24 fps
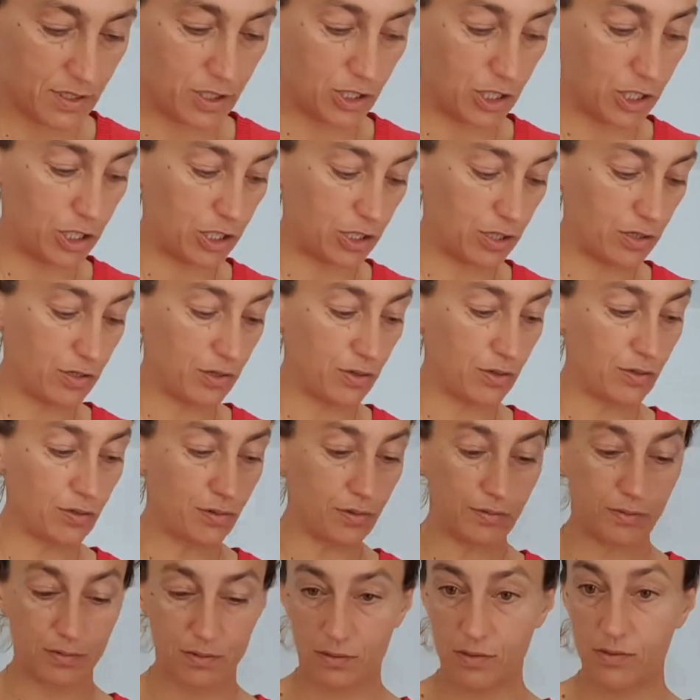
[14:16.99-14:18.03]
2
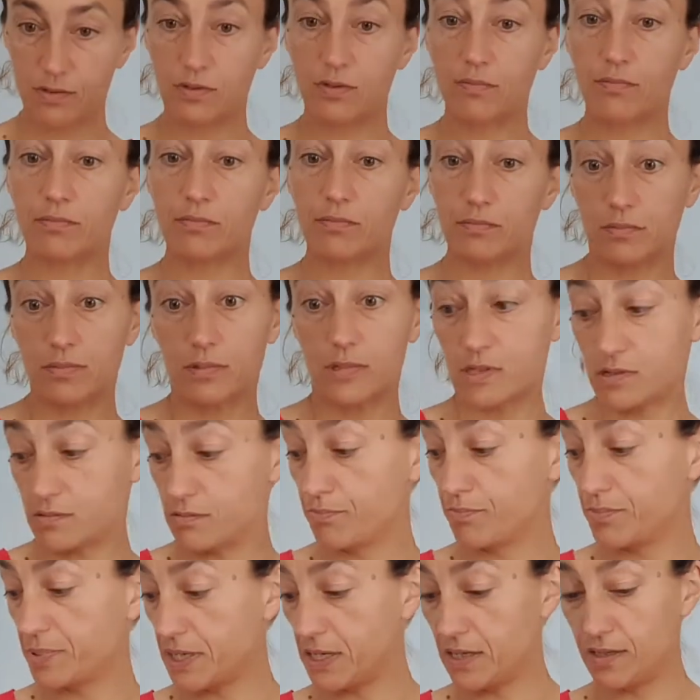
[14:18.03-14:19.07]

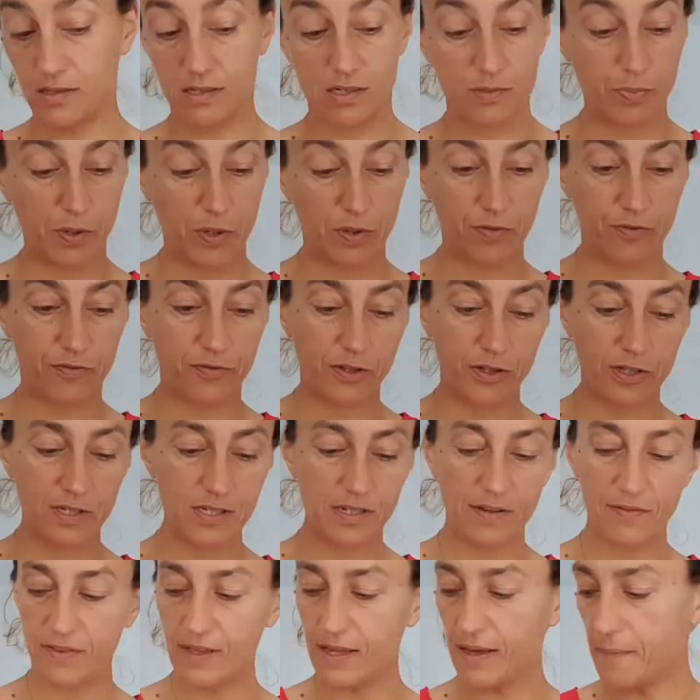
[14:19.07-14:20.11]
big spoonfuls
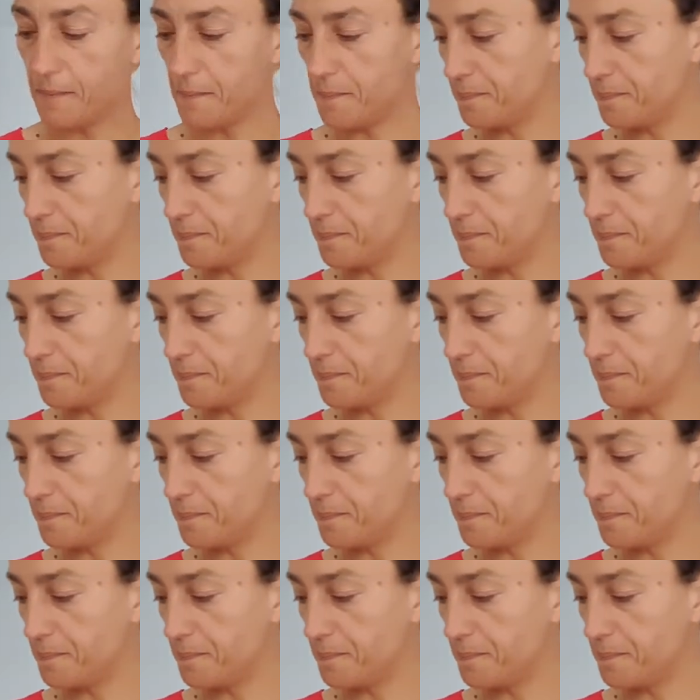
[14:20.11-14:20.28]
of them.